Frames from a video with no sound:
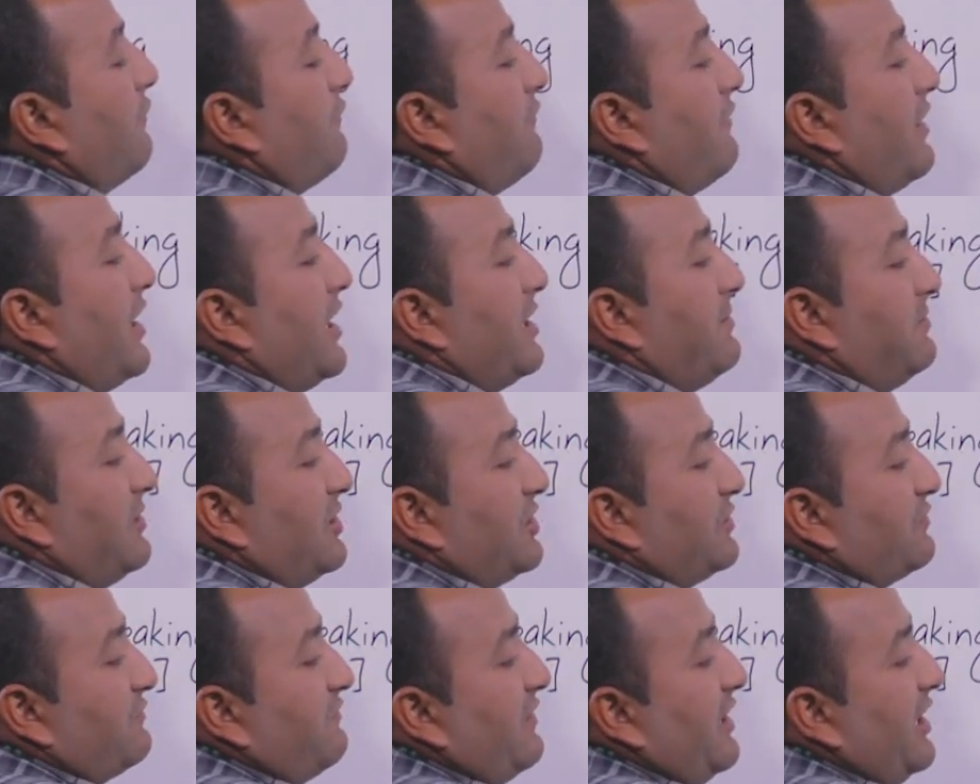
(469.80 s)
5
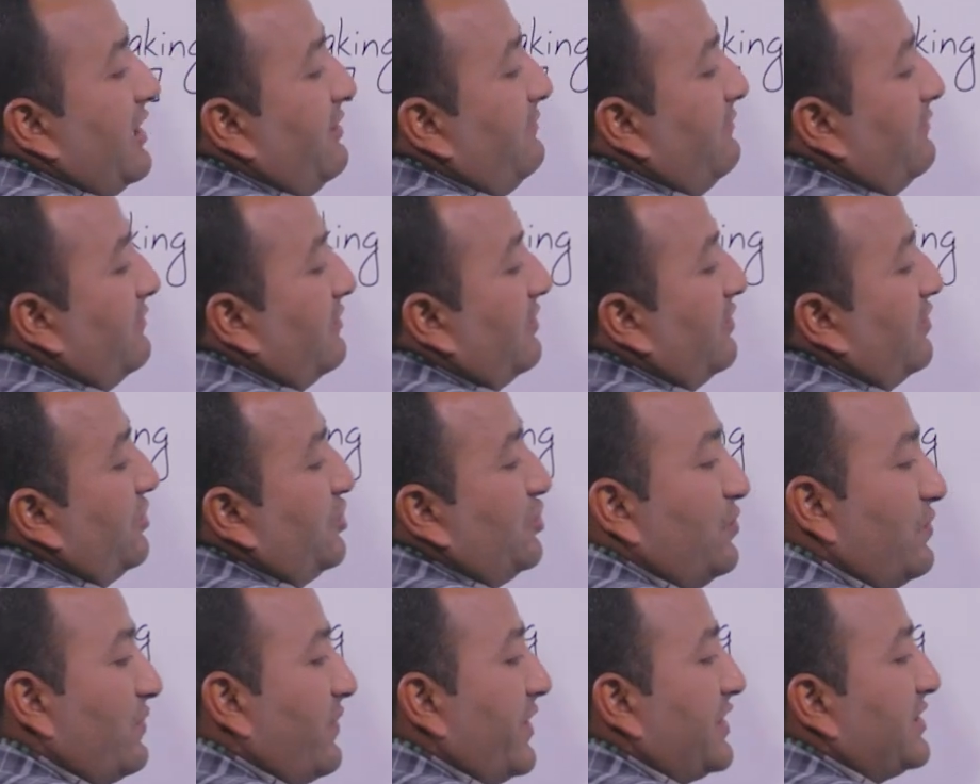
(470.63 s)
plus 5,
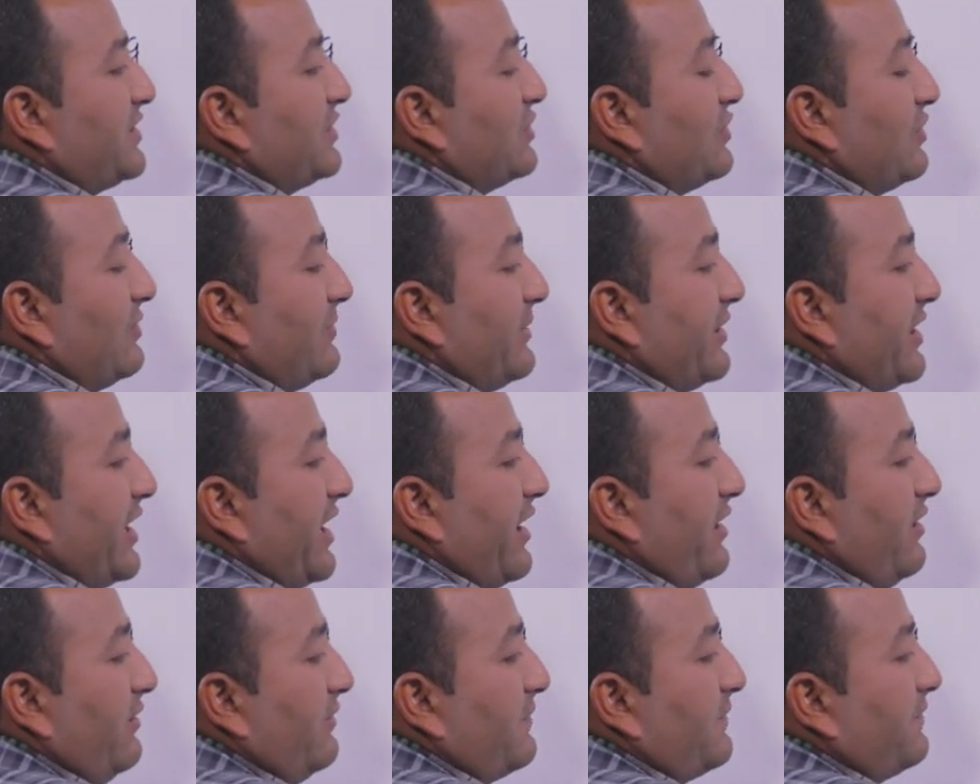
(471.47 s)
2 questions will be
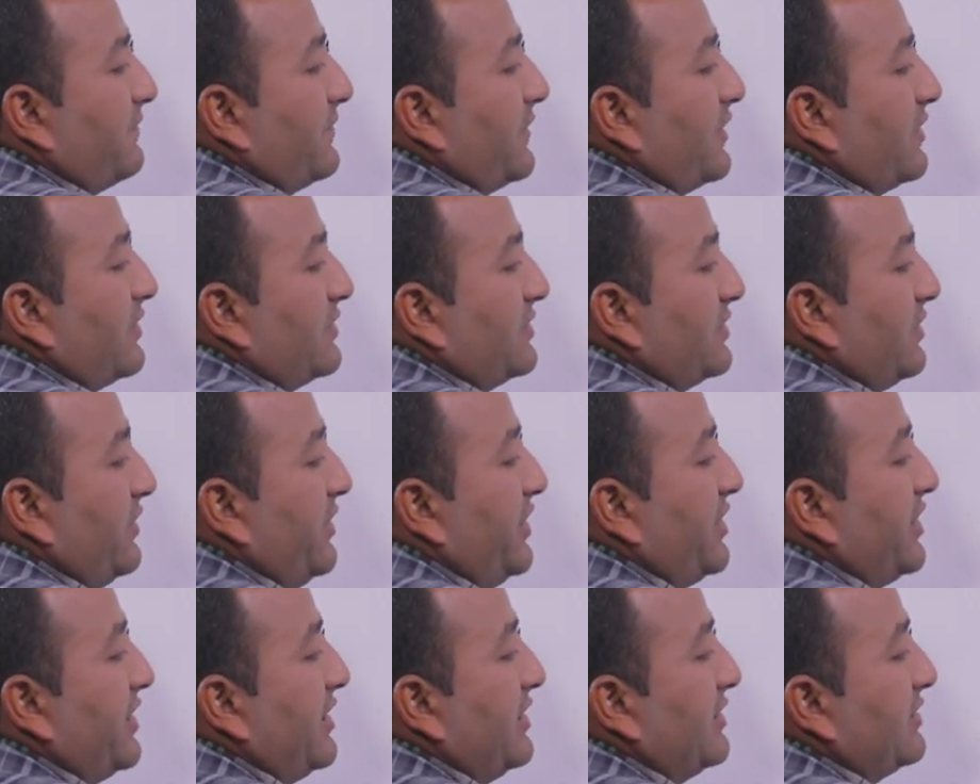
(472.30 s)
there. So
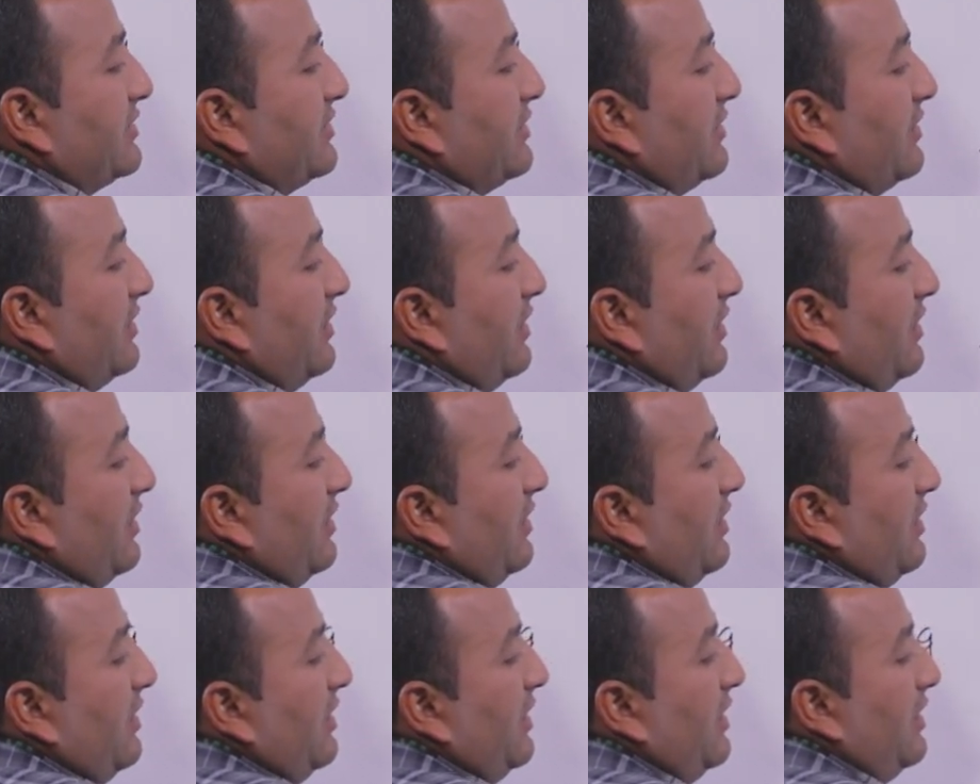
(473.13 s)
it is
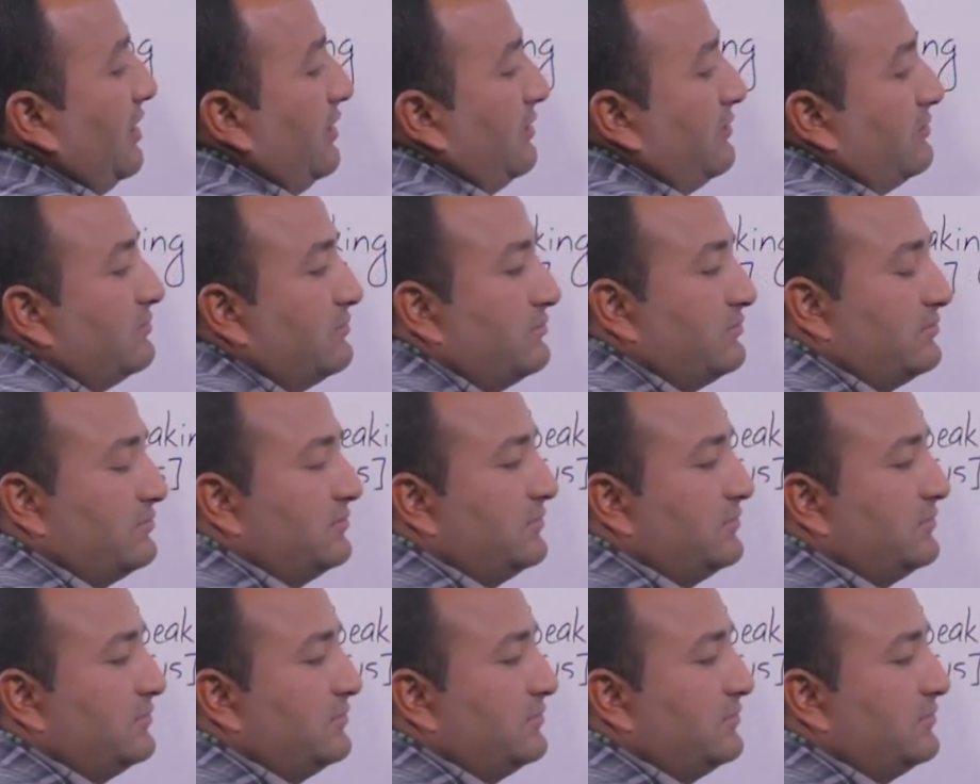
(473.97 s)
how